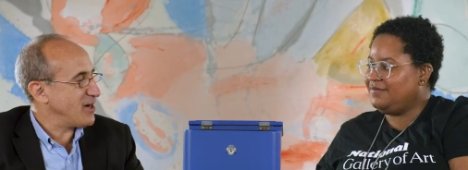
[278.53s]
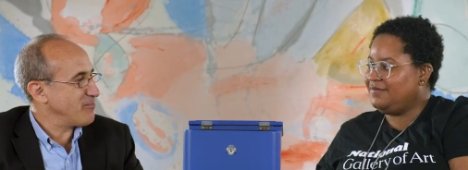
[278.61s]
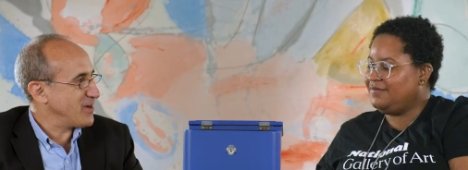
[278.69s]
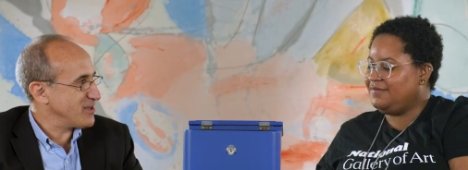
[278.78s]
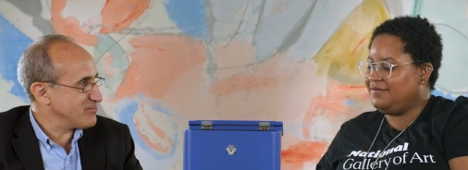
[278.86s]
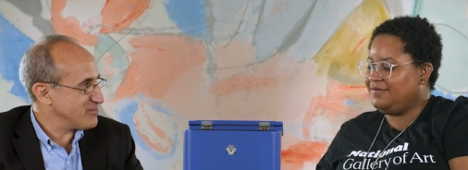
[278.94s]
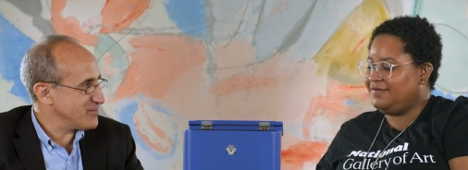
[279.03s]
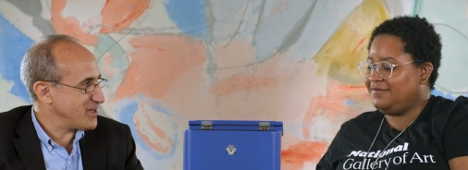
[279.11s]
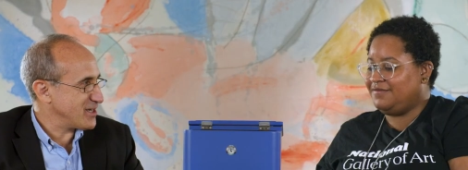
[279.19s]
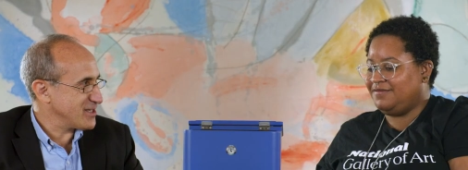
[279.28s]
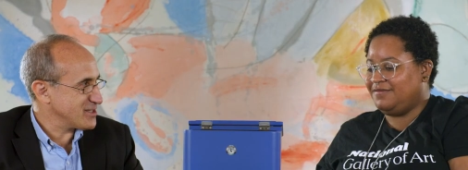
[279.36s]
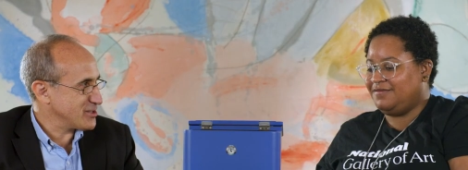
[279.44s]
Speaker 1: yeah, but
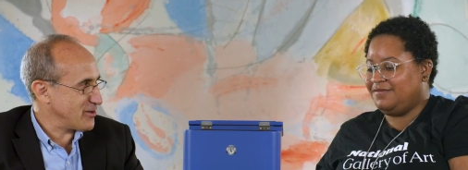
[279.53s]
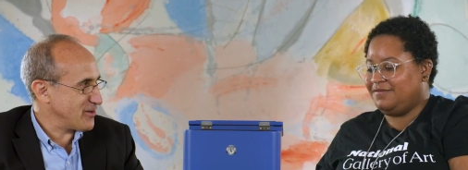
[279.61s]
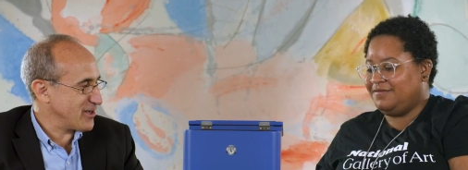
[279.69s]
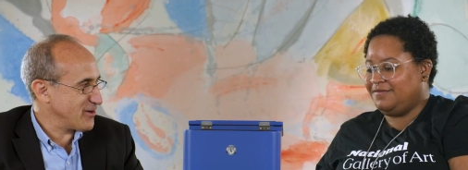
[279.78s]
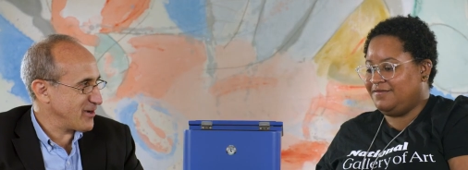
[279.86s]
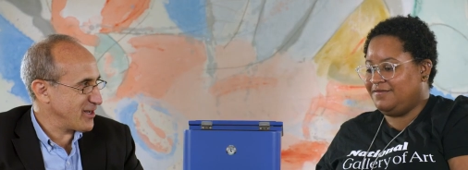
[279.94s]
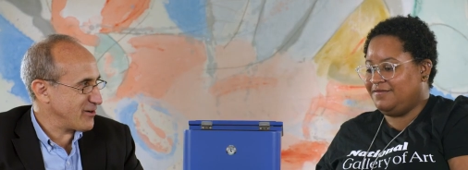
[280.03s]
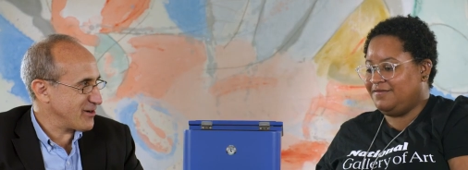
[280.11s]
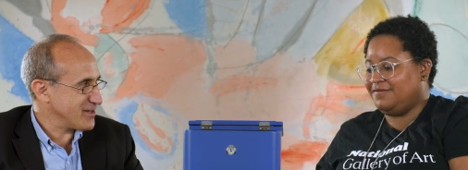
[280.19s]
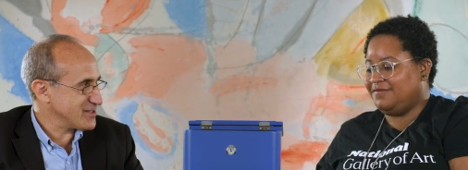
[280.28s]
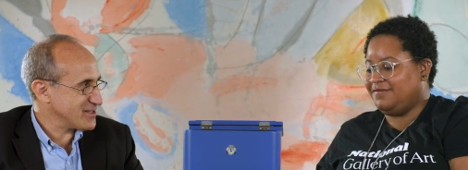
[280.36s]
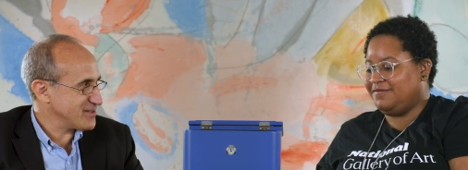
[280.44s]
not necessarily a
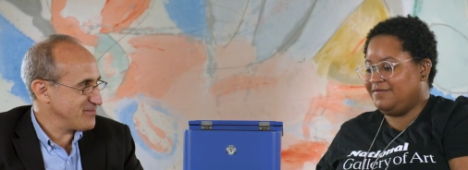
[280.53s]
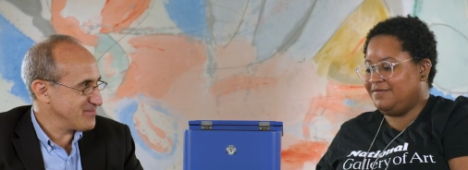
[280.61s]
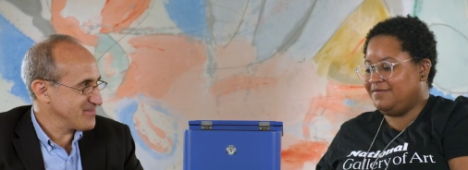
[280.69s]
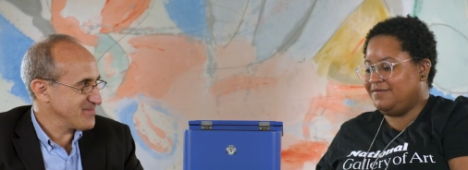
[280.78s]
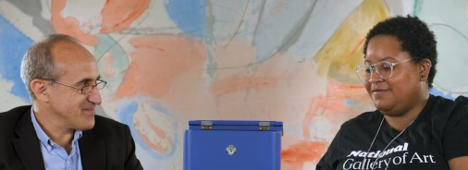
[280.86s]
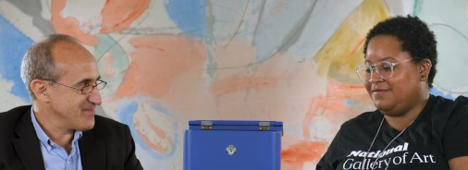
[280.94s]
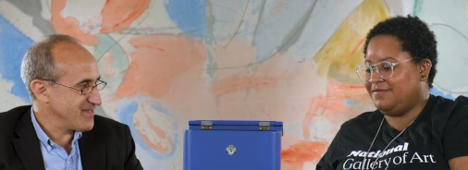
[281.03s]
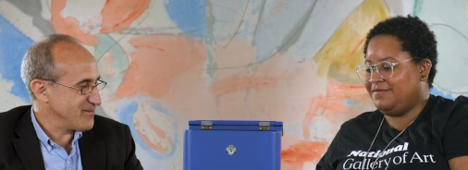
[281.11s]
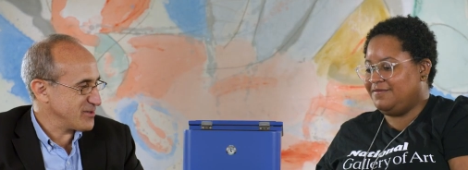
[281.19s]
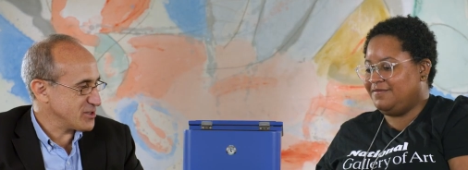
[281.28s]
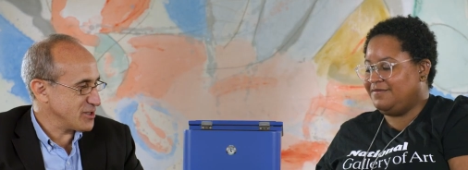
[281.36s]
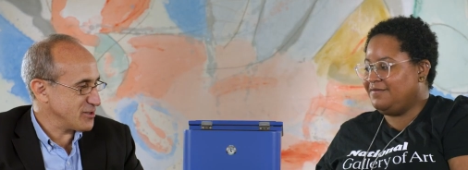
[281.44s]
great artist.
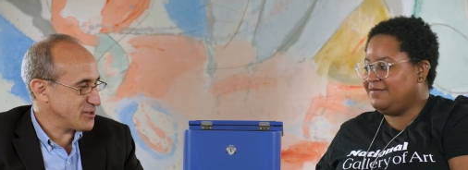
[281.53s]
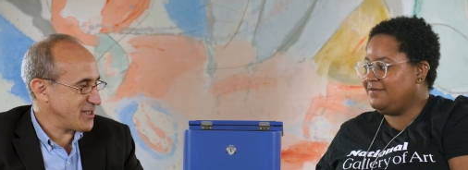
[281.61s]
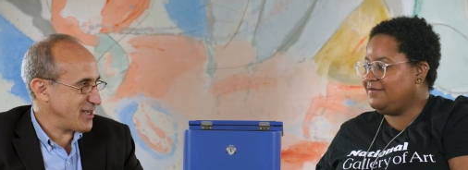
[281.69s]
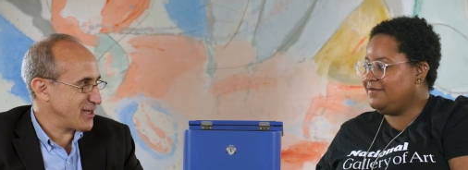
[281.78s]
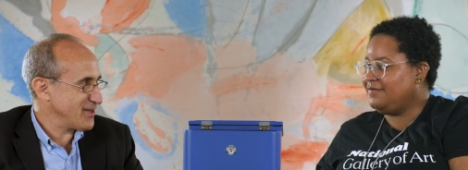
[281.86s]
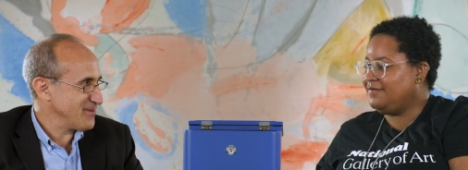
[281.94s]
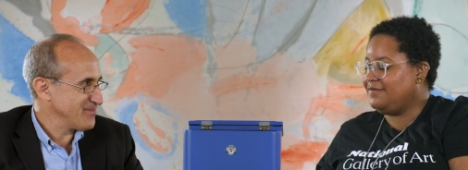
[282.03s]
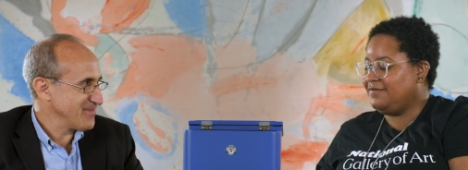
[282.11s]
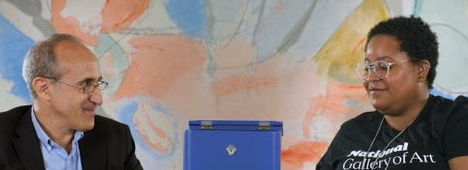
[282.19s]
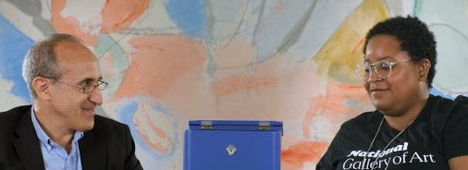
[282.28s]
What's your take?